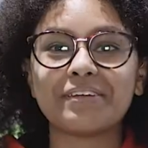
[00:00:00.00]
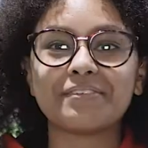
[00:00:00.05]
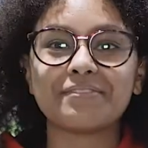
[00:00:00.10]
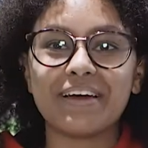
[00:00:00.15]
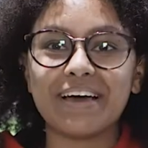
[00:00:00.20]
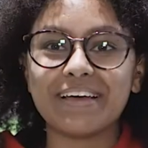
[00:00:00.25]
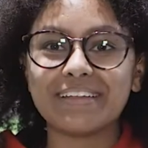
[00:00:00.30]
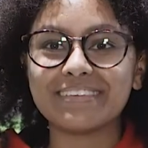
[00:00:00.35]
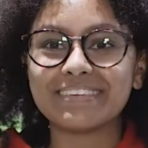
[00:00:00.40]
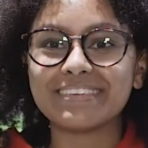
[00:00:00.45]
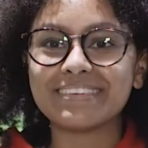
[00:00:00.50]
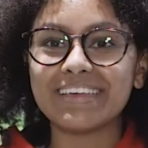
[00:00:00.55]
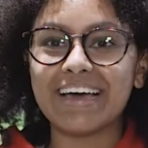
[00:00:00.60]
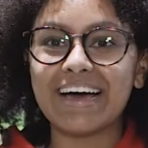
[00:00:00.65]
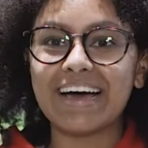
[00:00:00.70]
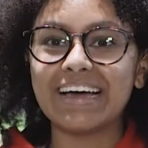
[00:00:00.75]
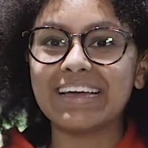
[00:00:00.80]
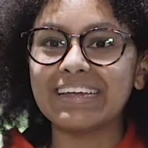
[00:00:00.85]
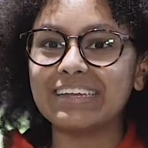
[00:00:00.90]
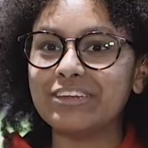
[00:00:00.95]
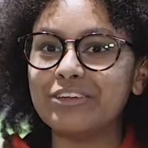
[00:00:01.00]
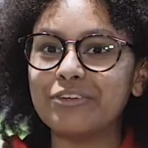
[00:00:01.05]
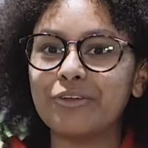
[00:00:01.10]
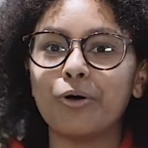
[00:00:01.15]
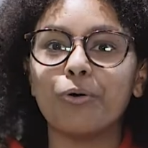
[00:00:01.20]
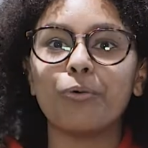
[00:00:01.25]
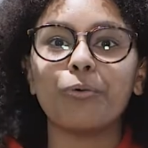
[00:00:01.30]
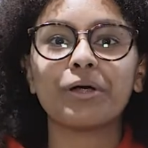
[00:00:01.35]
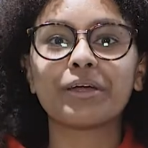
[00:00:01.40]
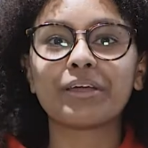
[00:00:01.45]
at events and, you
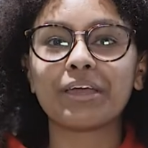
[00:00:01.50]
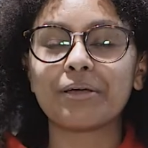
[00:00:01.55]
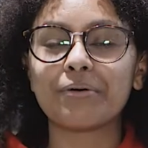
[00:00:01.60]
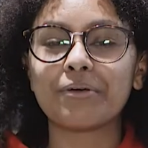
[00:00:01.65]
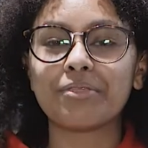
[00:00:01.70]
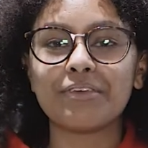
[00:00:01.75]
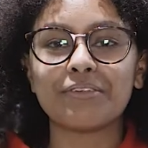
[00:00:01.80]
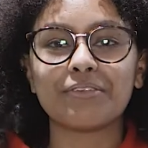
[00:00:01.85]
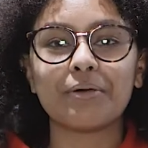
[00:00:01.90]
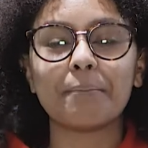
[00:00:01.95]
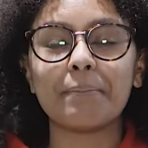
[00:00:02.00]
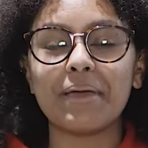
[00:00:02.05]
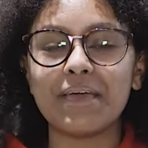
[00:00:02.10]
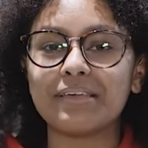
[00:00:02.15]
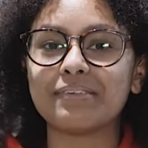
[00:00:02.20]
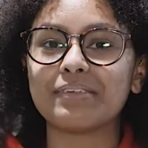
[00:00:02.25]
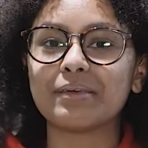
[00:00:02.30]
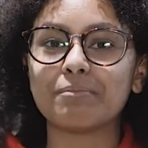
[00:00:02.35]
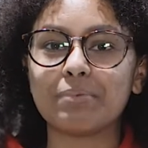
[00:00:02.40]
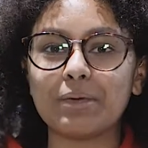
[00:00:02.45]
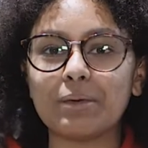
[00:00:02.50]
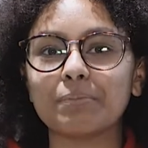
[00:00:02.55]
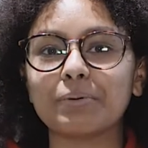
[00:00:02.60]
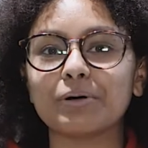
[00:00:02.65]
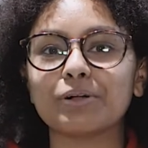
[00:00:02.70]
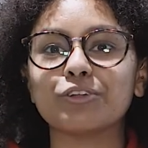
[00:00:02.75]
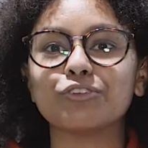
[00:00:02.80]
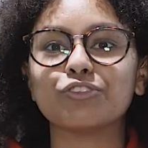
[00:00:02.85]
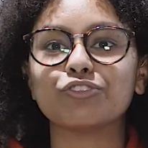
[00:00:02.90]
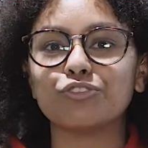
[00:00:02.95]
know, working with these amazing
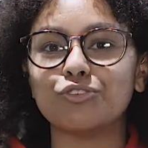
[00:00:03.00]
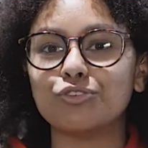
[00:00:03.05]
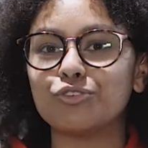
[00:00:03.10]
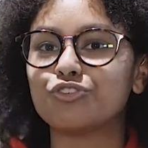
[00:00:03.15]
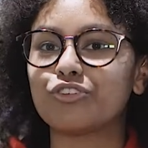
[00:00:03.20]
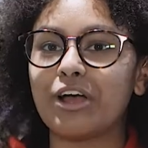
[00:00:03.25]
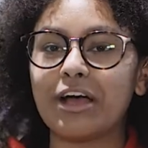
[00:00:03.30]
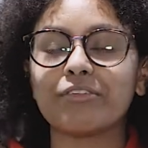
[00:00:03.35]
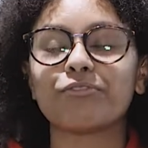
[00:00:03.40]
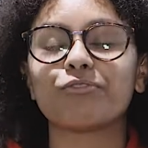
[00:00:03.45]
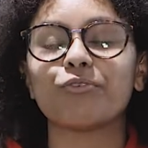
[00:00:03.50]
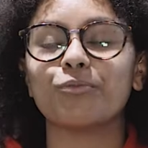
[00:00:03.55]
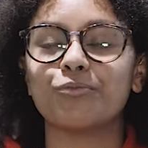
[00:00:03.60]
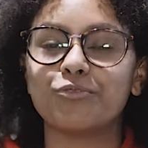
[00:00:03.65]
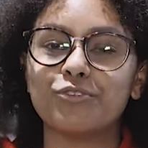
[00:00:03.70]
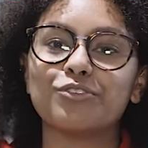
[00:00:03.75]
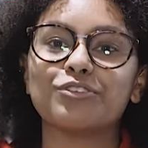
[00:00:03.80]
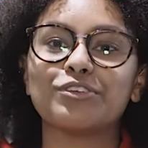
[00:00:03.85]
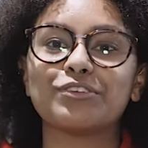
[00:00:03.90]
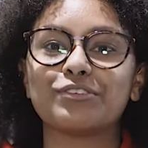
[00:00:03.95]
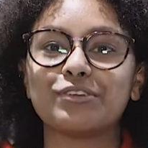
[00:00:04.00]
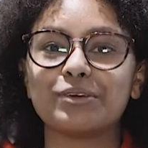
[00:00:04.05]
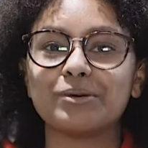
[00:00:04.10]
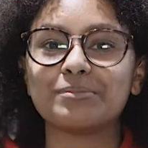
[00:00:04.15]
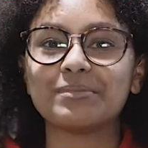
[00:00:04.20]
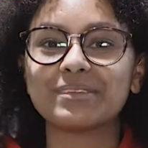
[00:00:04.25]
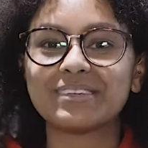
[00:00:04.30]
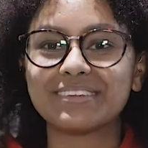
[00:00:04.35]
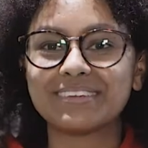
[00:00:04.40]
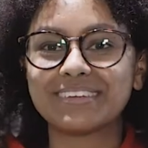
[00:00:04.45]
people to transform food systems.